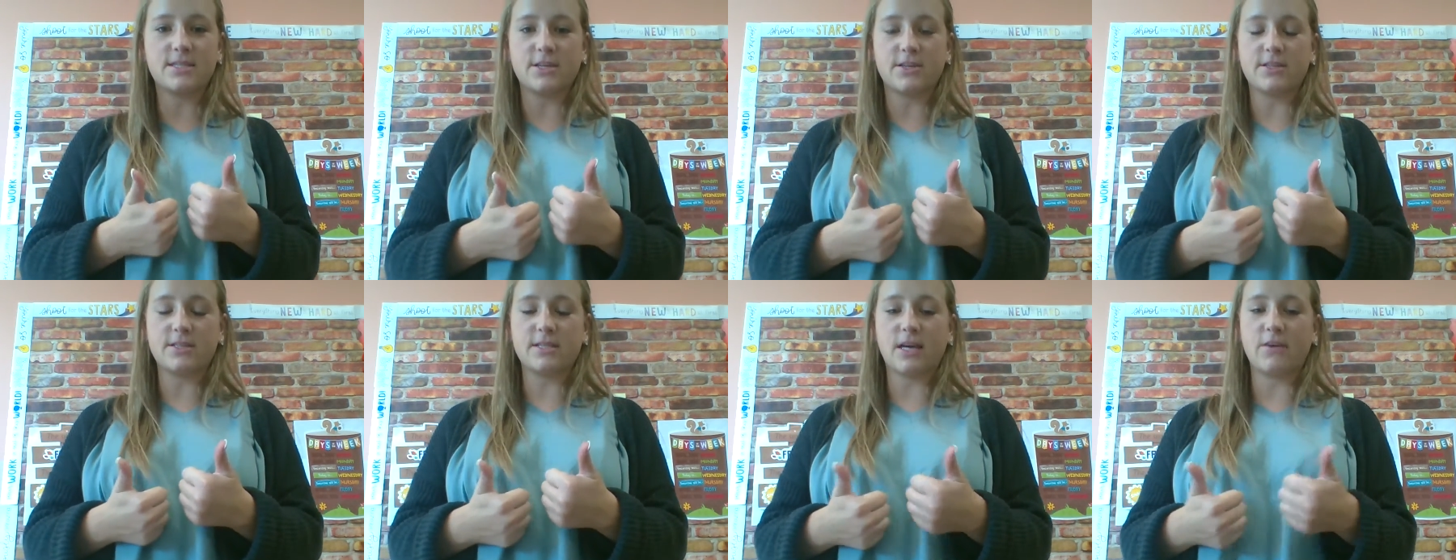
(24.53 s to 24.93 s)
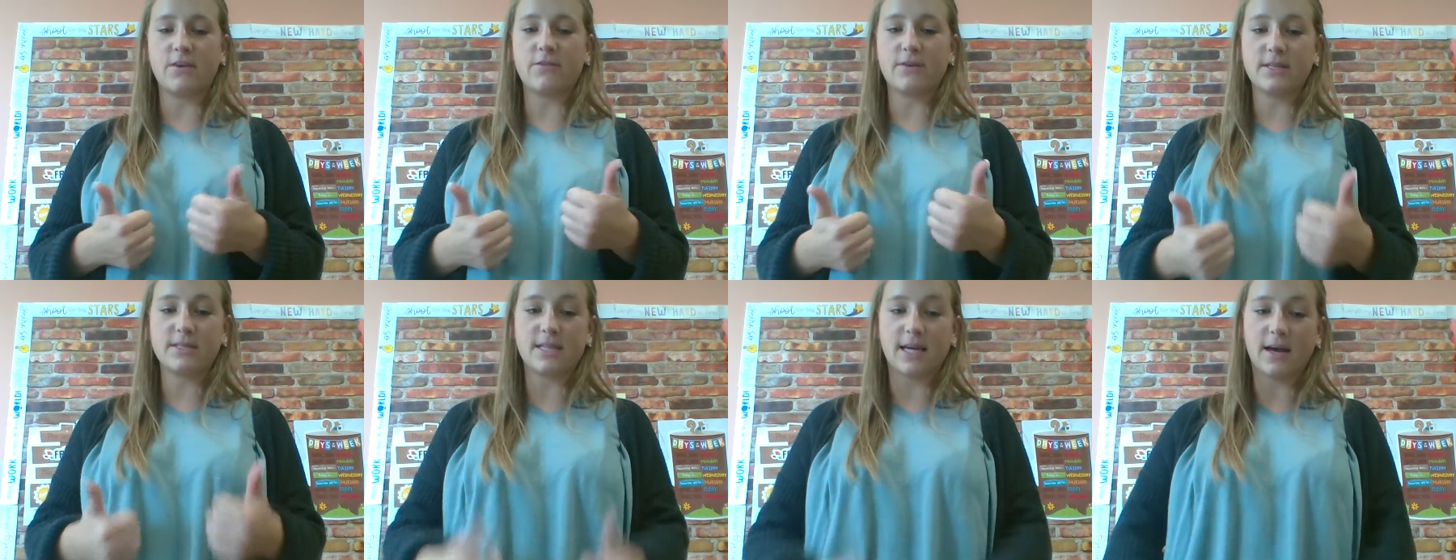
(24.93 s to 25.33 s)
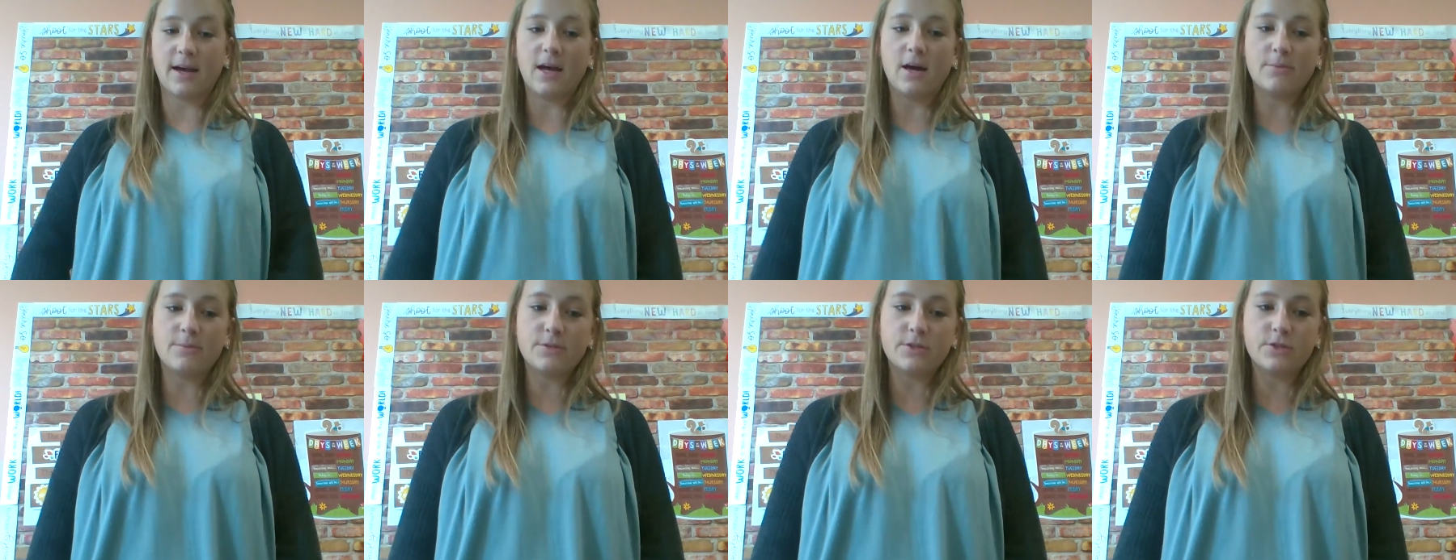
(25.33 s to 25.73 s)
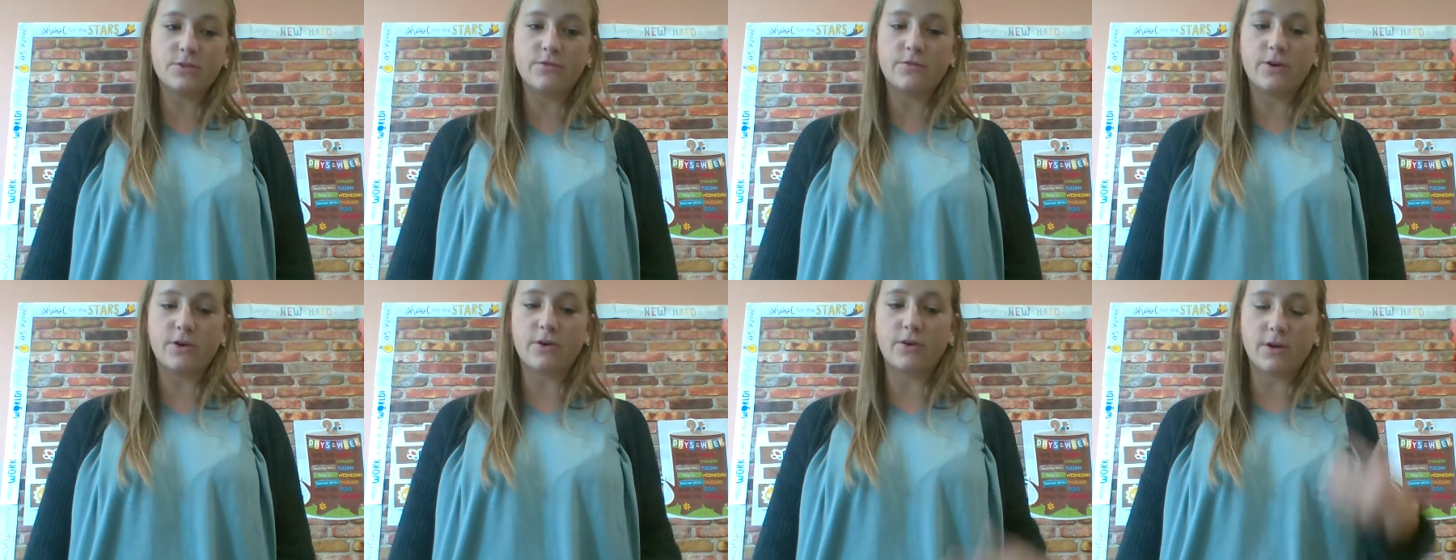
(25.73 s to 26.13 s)
to yourself because that helps you
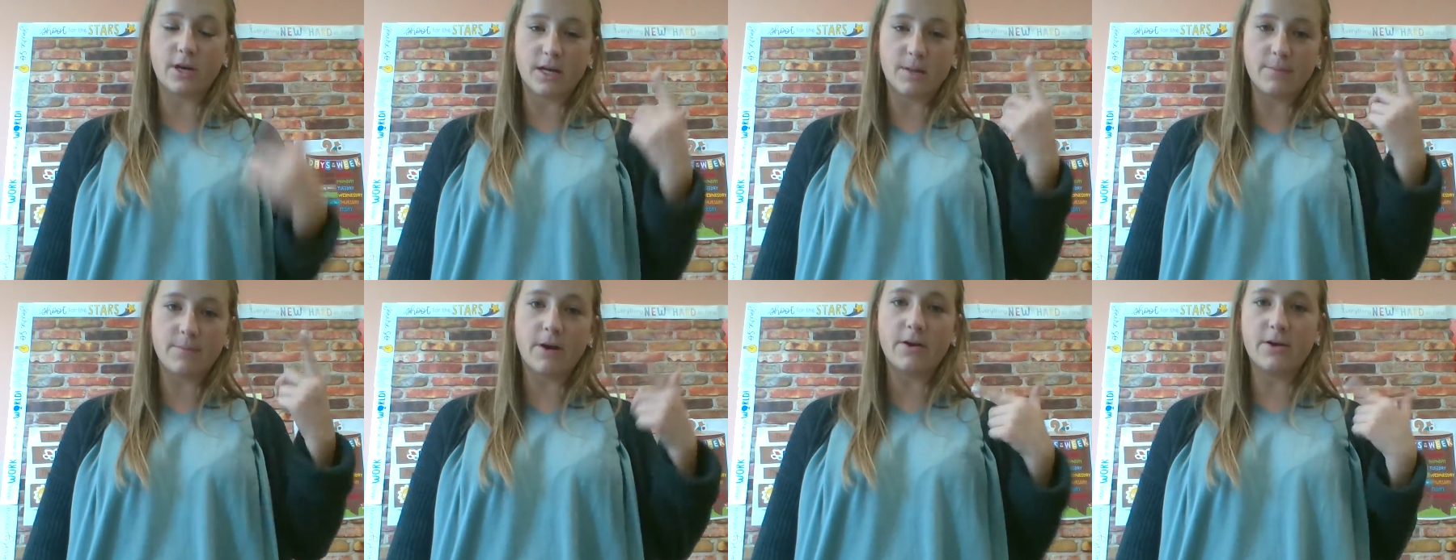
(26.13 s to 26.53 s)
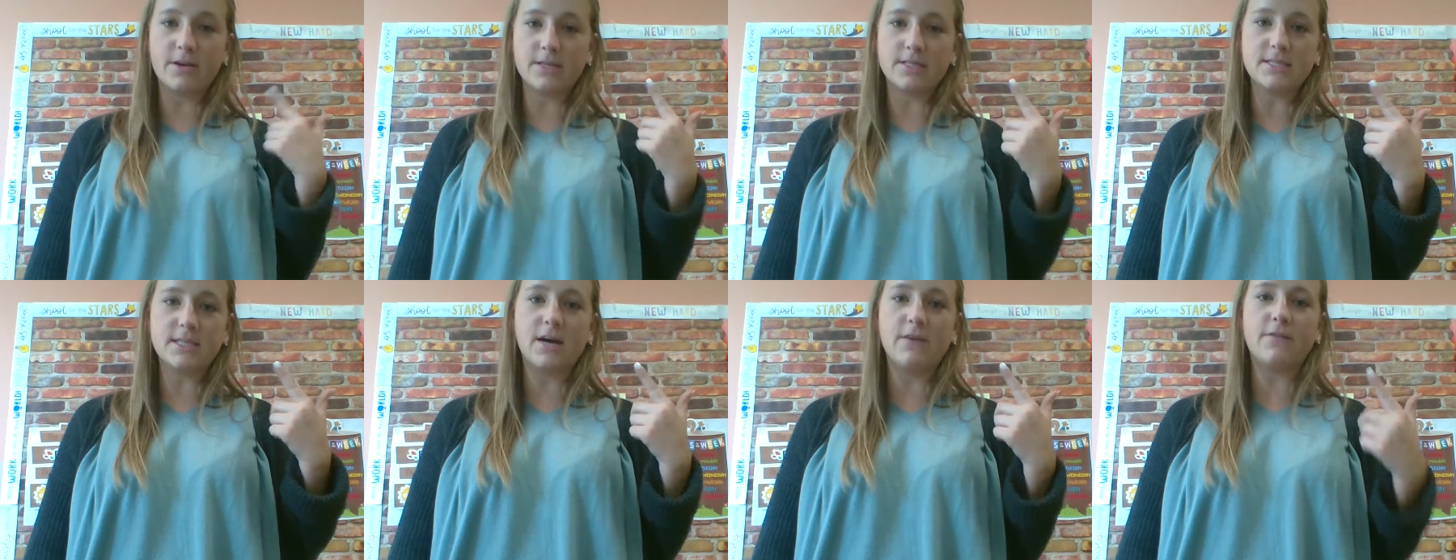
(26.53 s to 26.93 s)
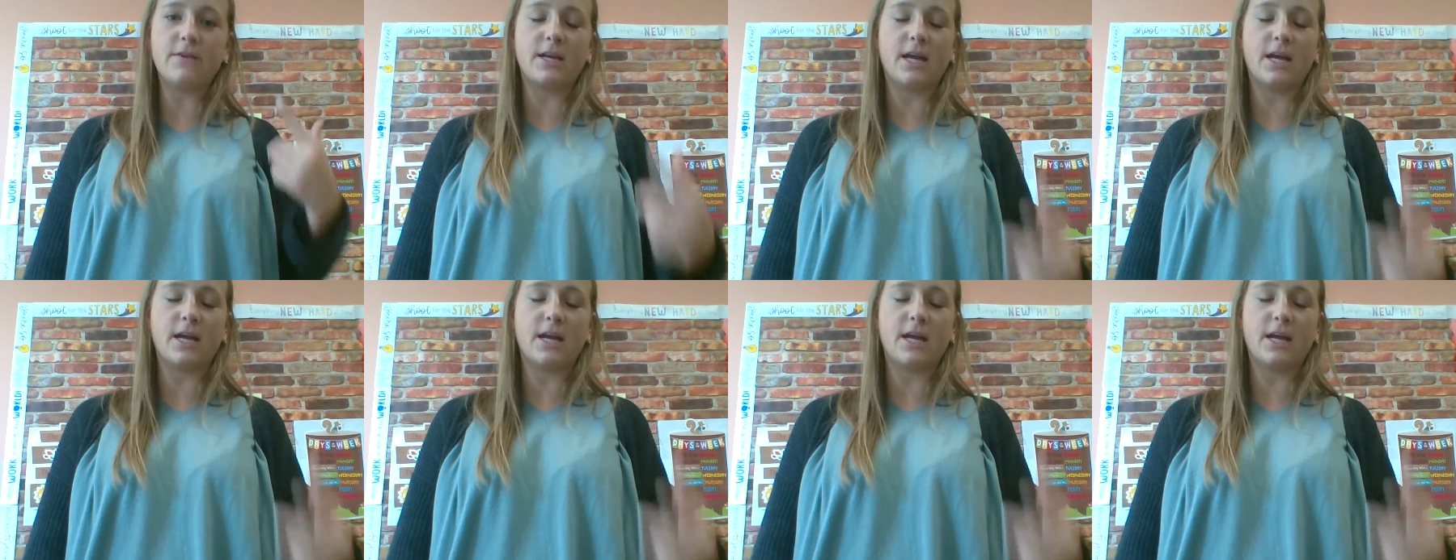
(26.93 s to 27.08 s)
feel good about yourself